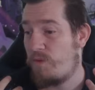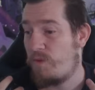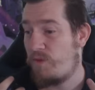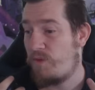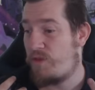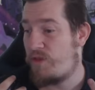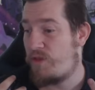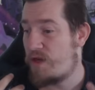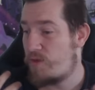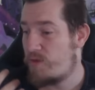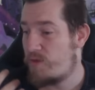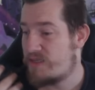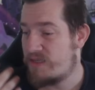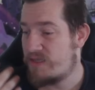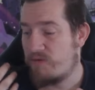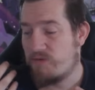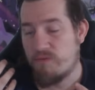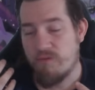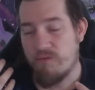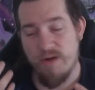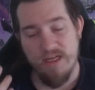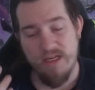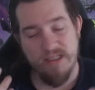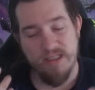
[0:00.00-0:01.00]
There was
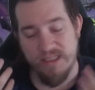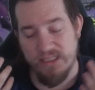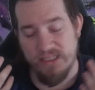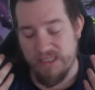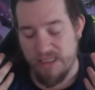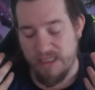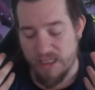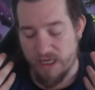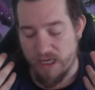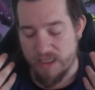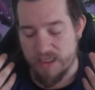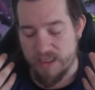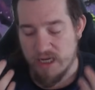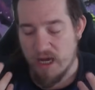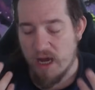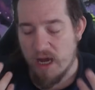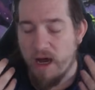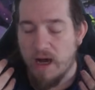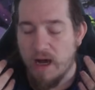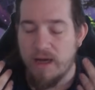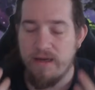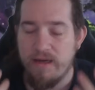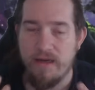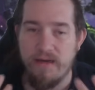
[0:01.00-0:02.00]
a
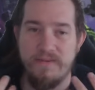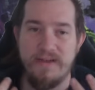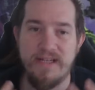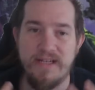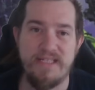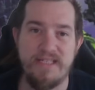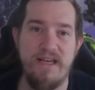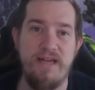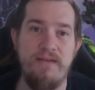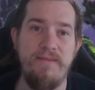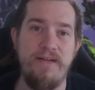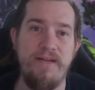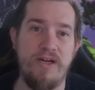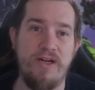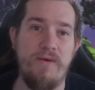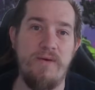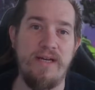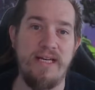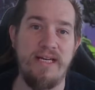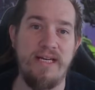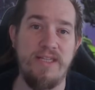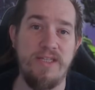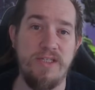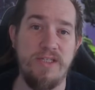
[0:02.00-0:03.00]
ton of excitement going
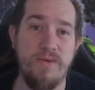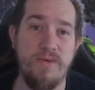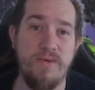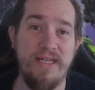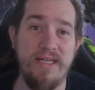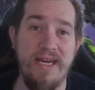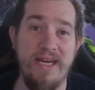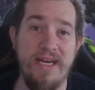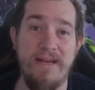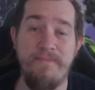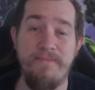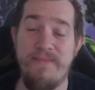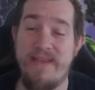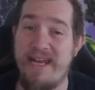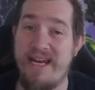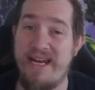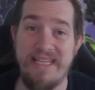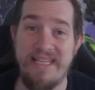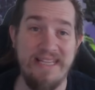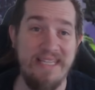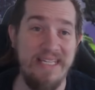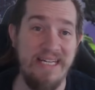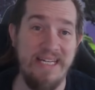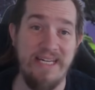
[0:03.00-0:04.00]
into this weekend, and I
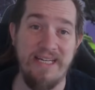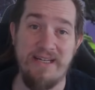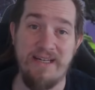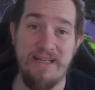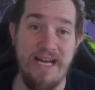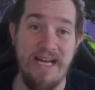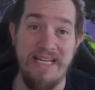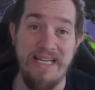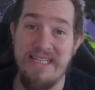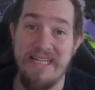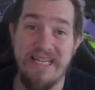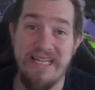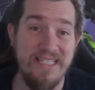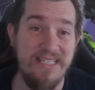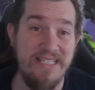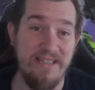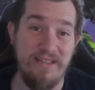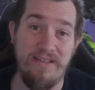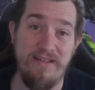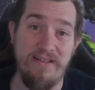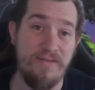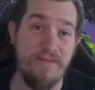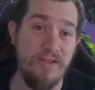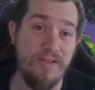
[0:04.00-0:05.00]
think it
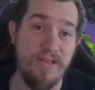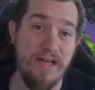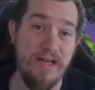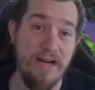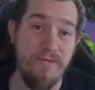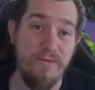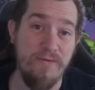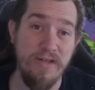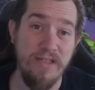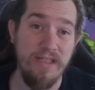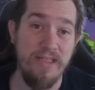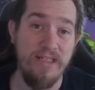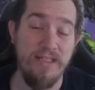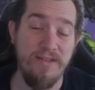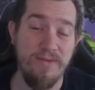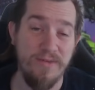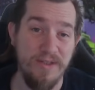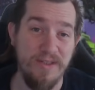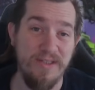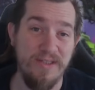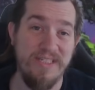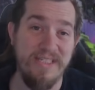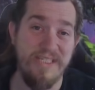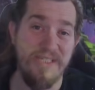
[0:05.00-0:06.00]
delivered. I really,
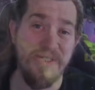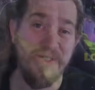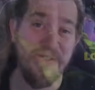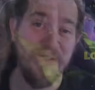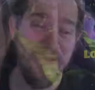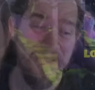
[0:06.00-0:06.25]
really do.